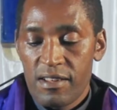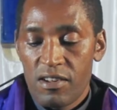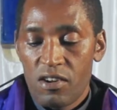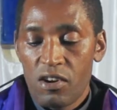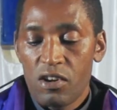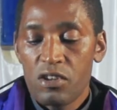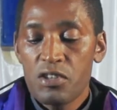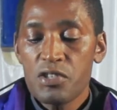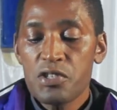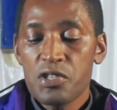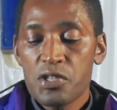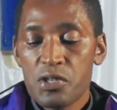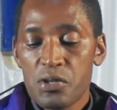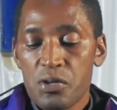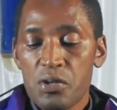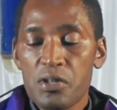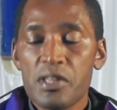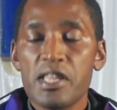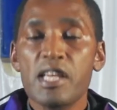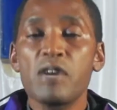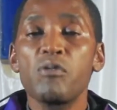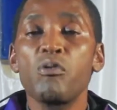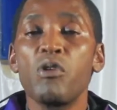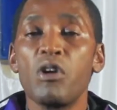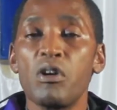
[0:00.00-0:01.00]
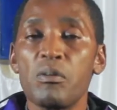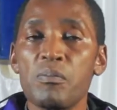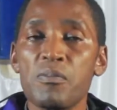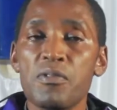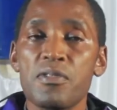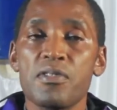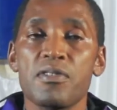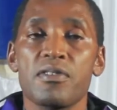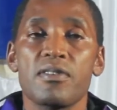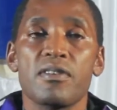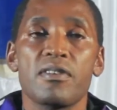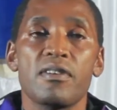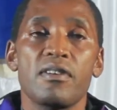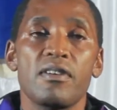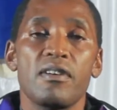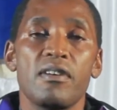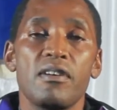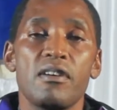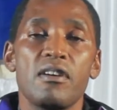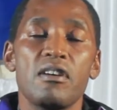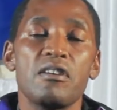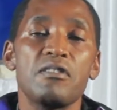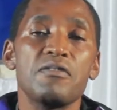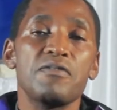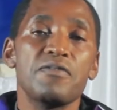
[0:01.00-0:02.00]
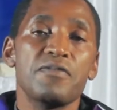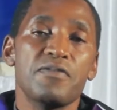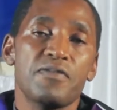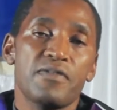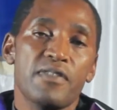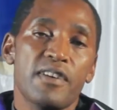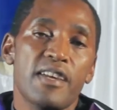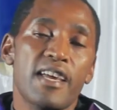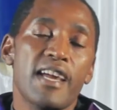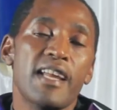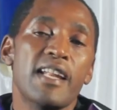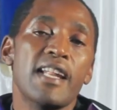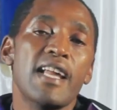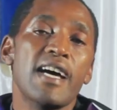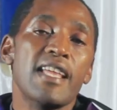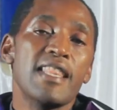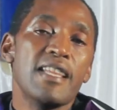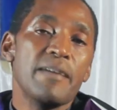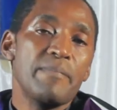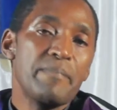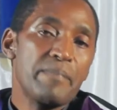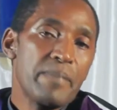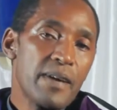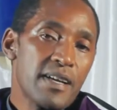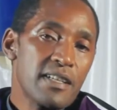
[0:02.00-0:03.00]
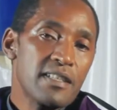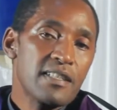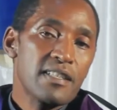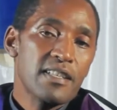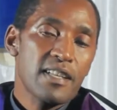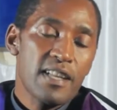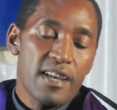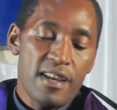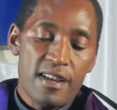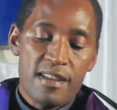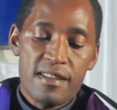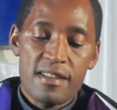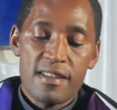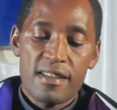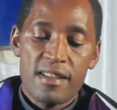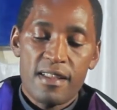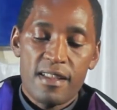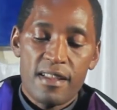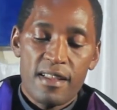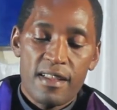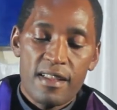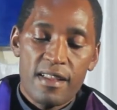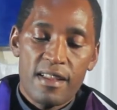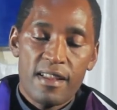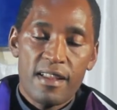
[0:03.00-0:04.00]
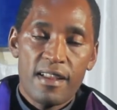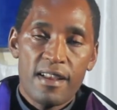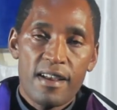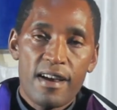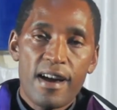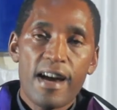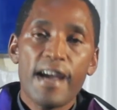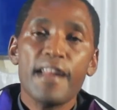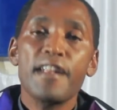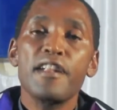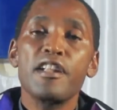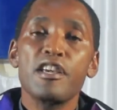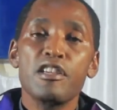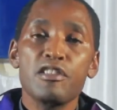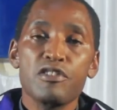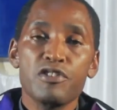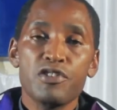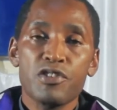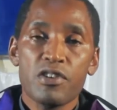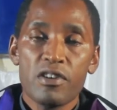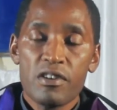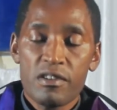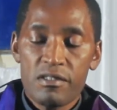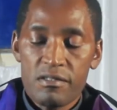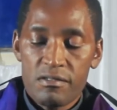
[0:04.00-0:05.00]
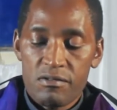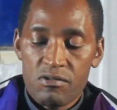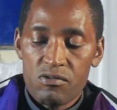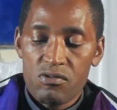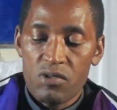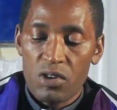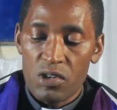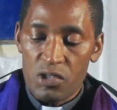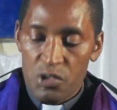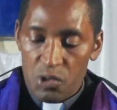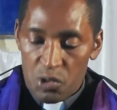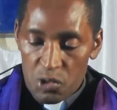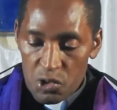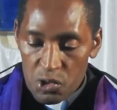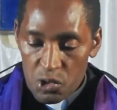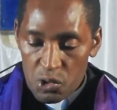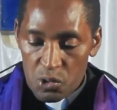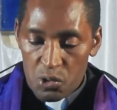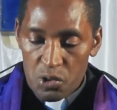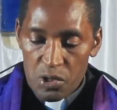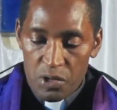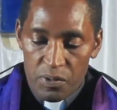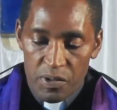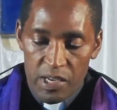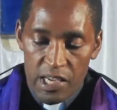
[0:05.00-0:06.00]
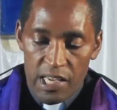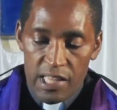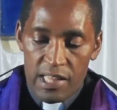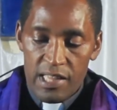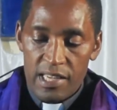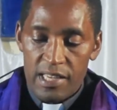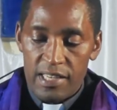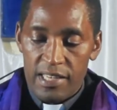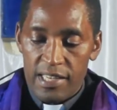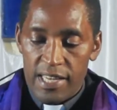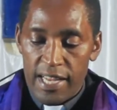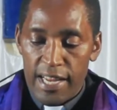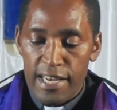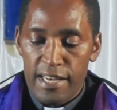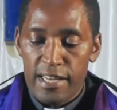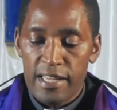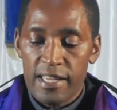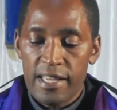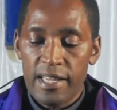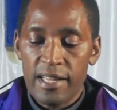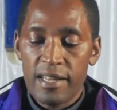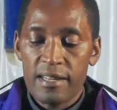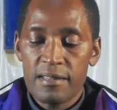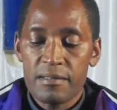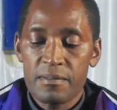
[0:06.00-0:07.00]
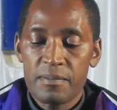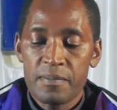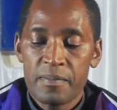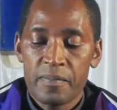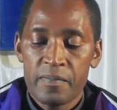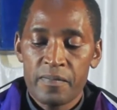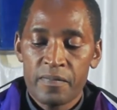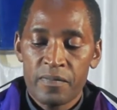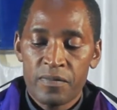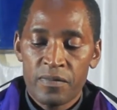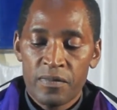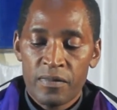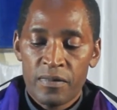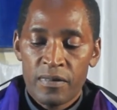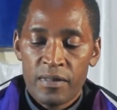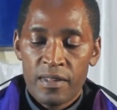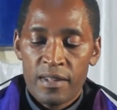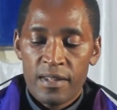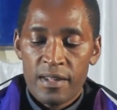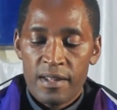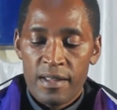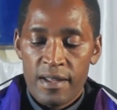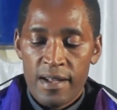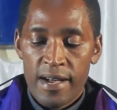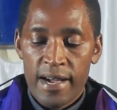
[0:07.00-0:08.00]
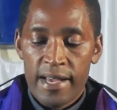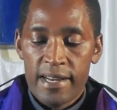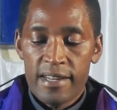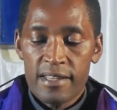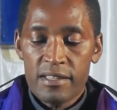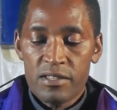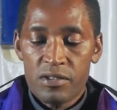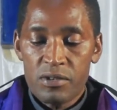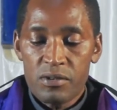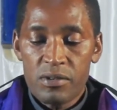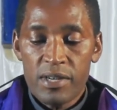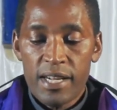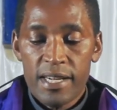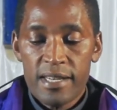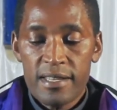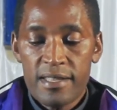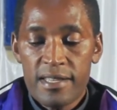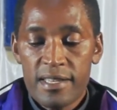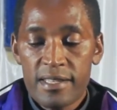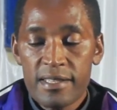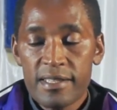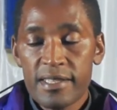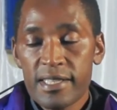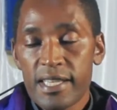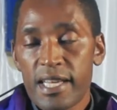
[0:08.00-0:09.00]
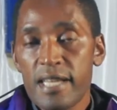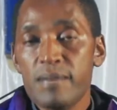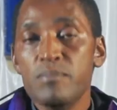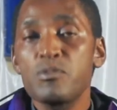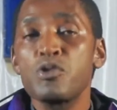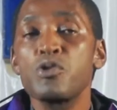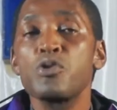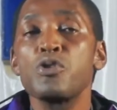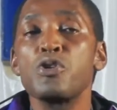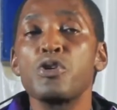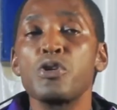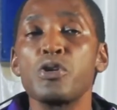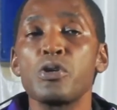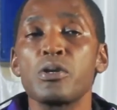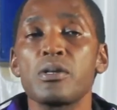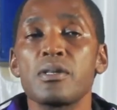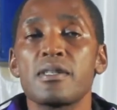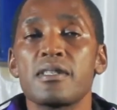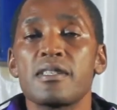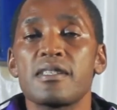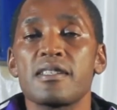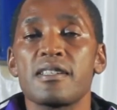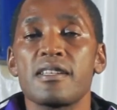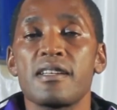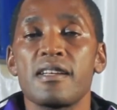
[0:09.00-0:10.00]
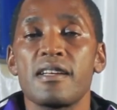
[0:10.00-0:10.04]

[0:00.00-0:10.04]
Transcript: also the warmth of another partner, an angel who also stood with Daniel. And it's good at this time to note